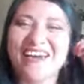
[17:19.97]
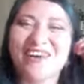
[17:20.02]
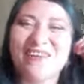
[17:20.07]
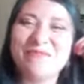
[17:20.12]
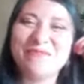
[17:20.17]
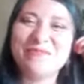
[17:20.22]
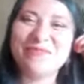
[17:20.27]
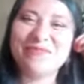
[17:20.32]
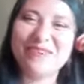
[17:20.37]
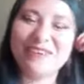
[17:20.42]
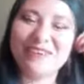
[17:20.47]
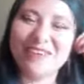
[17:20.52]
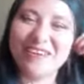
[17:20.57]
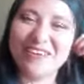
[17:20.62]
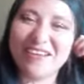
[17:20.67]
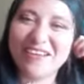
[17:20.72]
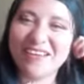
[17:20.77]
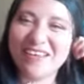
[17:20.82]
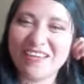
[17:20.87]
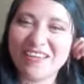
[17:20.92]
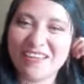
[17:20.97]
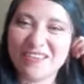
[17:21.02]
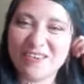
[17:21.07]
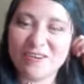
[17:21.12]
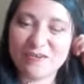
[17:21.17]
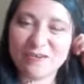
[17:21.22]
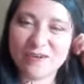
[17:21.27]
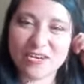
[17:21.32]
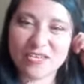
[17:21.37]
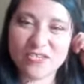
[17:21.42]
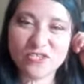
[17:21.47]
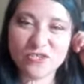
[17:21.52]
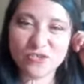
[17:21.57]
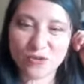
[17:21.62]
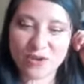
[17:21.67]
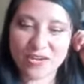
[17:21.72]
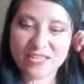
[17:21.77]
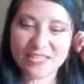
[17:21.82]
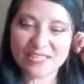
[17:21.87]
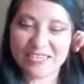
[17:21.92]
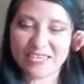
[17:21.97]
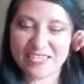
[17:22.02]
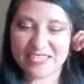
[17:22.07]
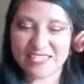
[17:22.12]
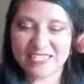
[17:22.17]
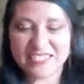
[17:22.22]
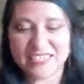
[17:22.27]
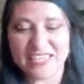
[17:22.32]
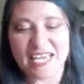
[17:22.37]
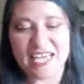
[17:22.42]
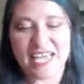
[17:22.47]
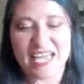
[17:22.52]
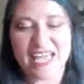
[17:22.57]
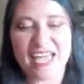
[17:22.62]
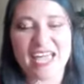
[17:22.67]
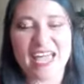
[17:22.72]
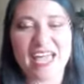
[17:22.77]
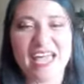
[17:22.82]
I hope you're enjoying this